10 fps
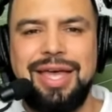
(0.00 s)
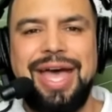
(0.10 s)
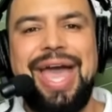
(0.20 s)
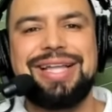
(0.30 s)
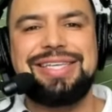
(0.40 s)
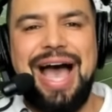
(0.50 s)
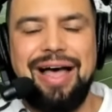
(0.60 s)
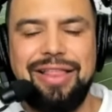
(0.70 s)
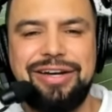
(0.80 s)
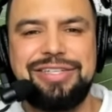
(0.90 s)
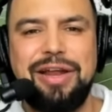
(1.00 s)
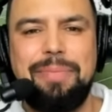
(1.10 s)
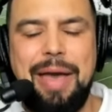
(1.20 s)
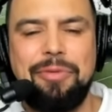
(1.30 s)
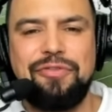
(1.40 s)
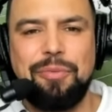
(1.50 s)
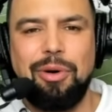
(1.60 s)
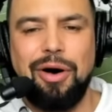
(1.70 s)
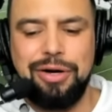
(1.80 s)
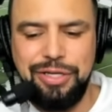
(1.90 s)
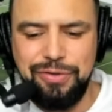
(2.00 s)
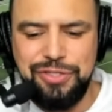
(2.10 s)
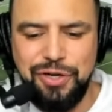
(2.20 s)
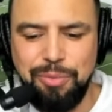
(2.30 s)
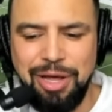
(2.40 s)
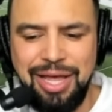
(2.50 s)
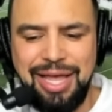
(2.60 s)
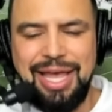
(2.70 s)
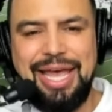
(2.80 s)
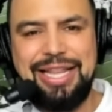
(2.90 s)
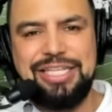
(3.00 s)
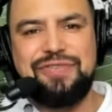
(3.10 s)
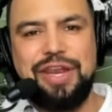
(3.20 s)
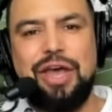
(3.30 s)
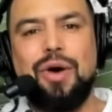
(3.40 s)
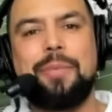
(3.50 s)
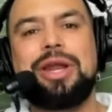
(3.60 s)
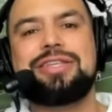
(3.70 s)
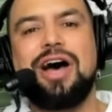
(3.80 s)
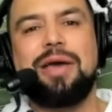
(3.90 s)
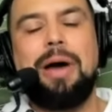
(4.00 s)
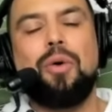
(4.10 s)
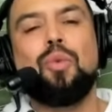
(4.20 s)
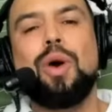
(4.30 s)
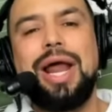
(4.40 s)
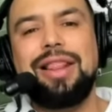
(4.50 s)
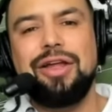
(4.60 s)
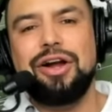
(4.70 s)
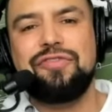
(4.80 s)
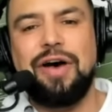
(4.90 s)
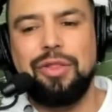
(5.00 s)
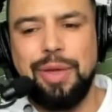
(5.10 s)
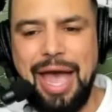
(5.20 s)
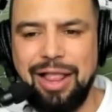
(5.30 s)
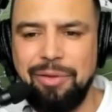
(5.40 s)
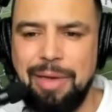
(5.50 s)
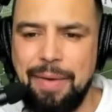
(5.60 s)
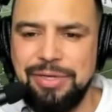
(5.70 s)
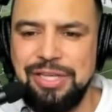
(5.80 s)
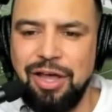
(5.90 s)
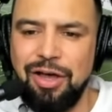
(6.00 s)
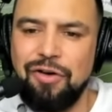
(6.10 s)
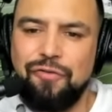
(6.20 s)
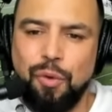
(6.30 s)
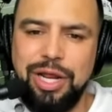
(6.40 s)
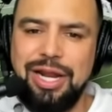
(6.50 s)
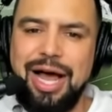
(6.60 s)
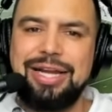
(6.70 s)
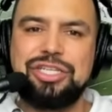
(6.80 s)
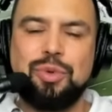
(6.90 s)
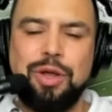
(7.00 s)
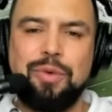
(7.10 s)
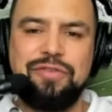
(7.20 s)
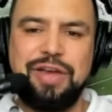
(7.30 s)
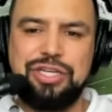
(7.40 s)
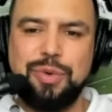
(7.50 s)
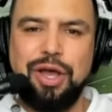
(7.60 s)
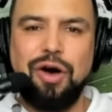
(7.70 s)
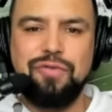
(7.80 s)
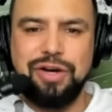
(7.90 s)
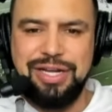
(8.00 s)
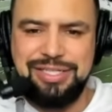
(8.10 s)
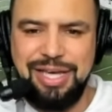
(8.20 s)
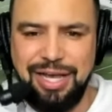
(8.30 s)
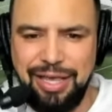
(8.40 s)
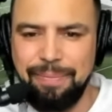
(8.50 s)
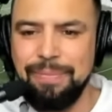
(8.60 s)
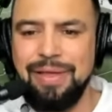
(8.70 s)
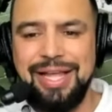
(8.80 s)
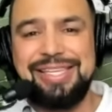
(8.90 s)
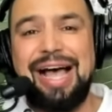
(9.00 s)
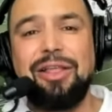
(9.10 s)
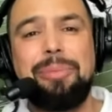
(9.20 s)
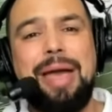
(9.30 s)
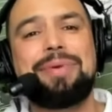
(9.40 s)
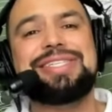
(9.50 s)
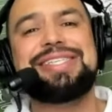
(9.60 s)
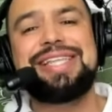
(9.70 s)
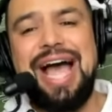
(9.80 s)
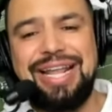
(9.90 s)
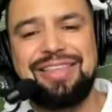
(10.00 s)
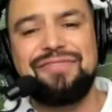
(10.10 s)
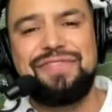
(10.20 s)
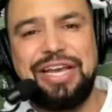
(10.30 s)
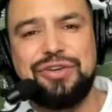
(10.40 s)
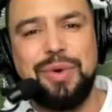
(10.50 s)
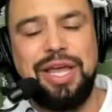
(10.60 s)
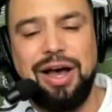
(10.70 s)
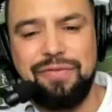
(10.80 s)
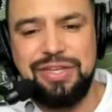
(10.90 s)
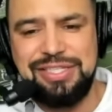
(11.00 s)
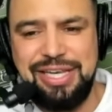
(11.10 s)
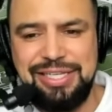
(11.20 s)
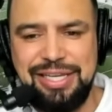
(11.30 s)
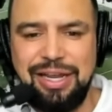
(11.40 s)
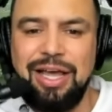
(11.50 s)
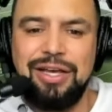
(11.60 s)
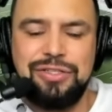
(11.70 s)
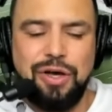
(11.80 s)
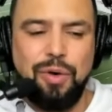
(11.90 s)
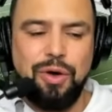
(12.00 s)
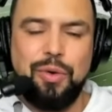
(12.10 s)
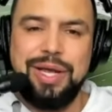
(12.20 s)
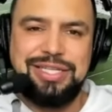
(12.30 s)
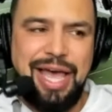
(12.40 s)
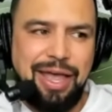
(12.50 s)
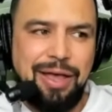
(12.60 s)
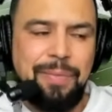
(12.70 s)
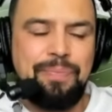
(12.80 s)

Hey, it's Kyle Henderson of Bama Football on YouTube. In this video, I'm going to talk about what I learned following Alabama's 49-21 victory over Kentucky. It's Alabama's ninth victory of the season. So, quick take.